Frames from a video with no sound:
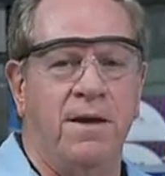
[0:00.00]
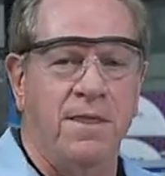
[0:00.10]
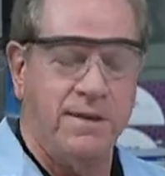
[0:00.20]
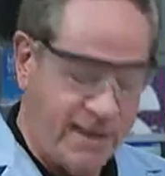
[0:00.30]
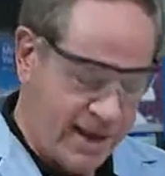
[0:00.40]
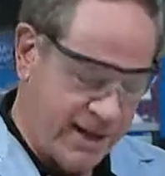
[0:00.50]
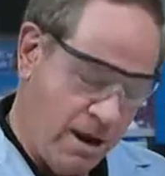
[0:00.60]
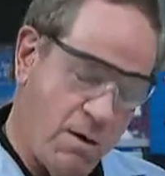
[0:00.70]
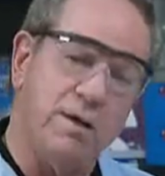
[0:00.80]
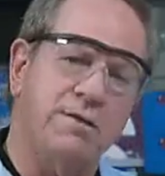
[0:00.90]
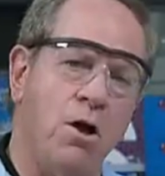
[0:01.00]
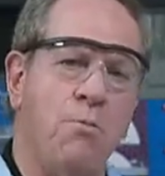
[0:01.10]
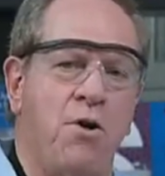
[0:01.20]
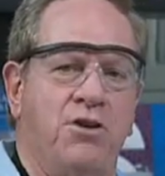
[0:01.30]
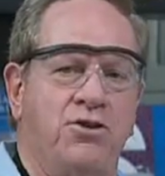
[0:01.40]
The second area is low
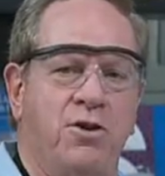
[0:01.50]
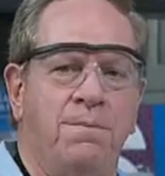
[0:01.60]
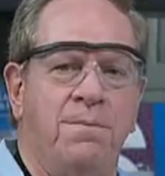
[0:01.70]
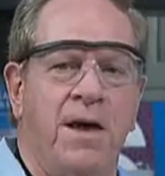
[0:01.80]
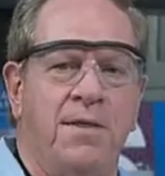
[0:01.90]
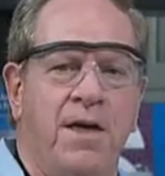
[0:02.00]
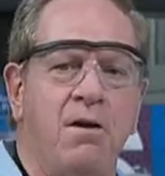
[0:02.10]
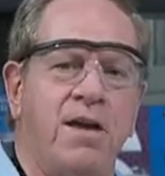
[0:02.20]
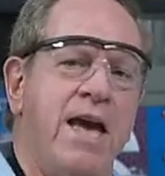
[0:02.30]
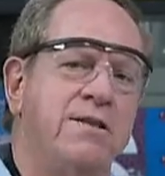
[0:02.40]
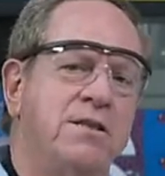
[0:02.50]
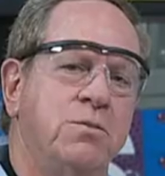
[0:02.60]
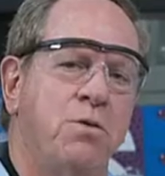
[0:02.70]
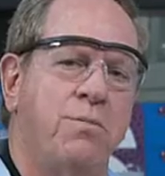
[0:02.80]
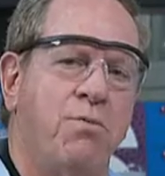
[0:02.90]
pressure. There are cases
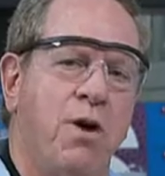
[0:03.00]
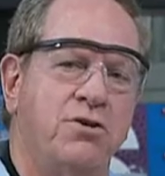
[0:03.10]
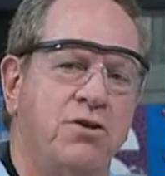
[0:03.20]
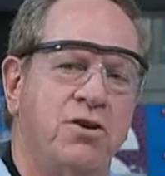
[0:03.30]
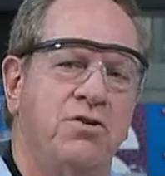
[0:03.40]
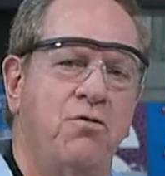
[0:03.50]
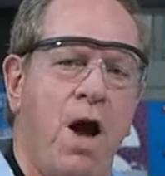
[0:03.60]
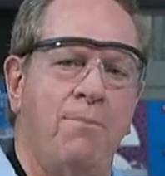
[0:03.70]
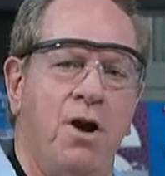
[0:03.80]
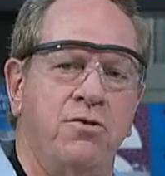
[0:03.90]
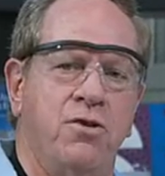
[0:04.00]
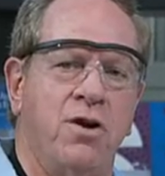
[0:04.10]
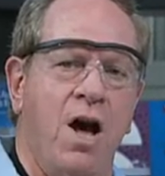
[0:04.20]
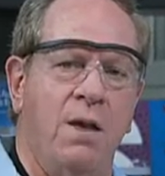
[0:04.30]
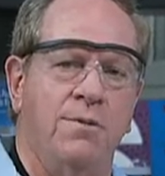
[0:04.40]
where the pressure can drop on your
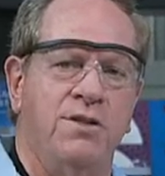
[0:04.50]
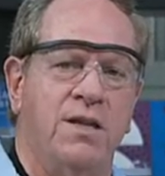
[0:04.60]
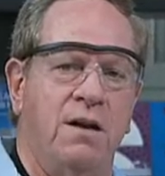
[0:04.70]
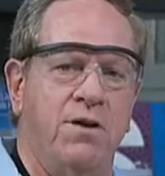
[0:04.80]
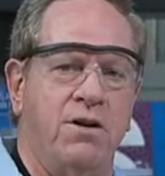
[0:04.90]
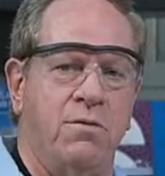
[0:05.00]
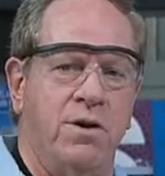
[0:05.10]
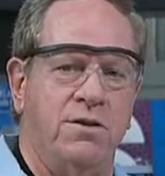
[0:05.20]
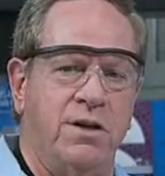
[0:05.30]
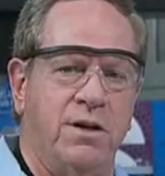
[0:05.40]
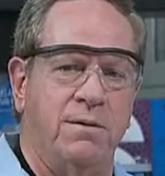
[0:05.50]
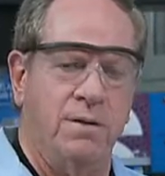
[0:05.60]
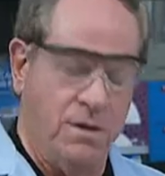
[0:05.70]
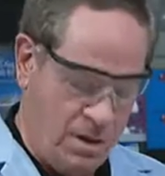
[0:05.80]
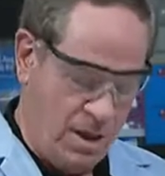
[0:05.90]
column instead of increasing.
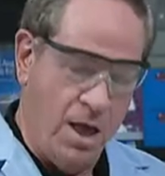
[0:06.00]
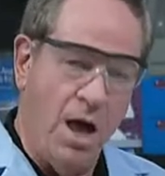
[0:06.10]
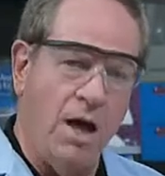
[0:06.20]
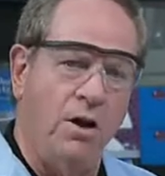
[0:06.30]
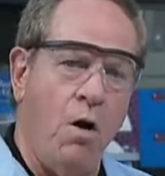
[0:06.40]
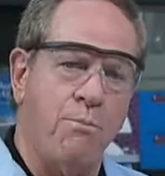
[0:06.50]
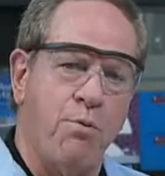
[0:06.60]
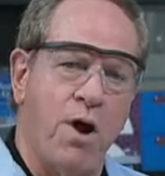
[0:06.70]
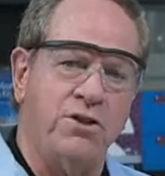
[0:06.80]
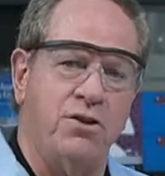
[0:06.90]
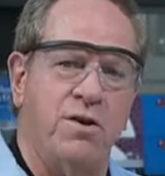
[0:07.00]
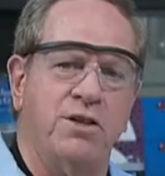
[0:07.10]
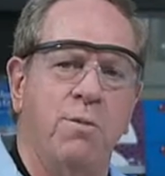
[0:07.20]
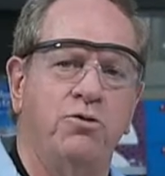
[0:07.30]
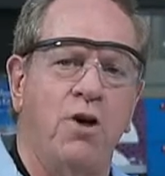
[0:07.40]
A lower pressure
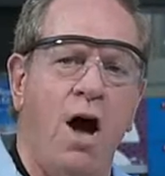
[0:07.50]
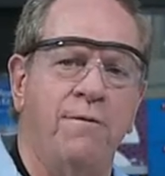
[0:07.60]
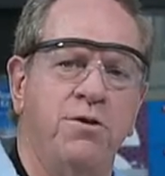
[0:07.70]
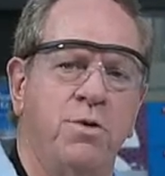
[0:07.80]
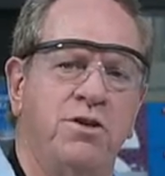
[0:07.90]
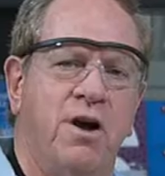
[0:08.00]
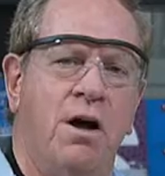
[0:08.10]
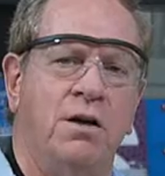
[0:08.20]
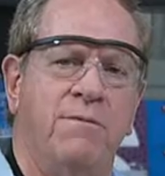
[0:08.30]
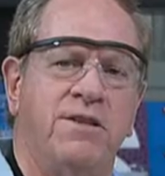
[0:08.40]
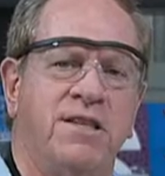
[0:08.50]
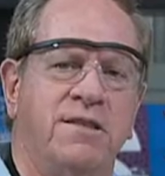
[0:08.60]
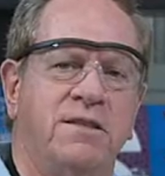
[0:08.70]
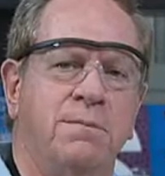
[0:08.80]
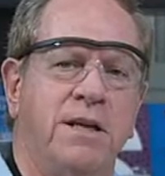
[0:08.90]
is most often the result of a
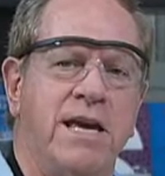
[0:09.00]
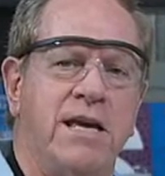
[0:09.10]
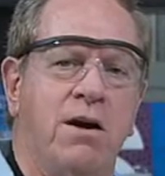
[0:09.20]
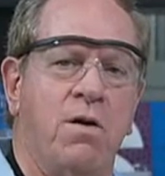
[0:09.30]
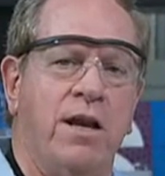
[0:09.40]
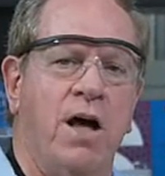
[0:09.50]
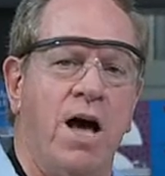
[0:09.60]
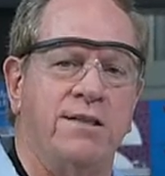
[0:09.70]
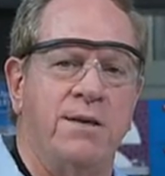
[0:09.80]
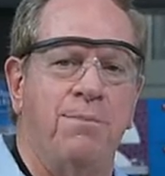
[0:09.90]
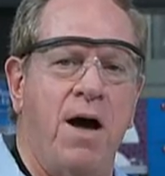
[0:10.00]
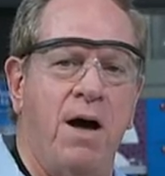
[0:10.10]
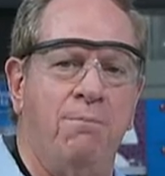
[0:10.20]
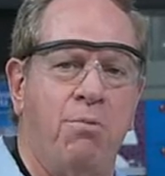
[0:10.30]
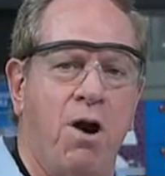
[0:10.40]
system leak or a loss in
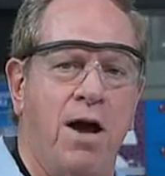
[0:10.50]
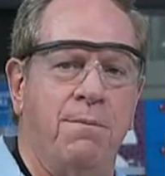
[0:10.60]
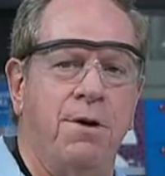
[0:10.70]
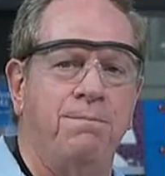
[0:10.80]
pump prime.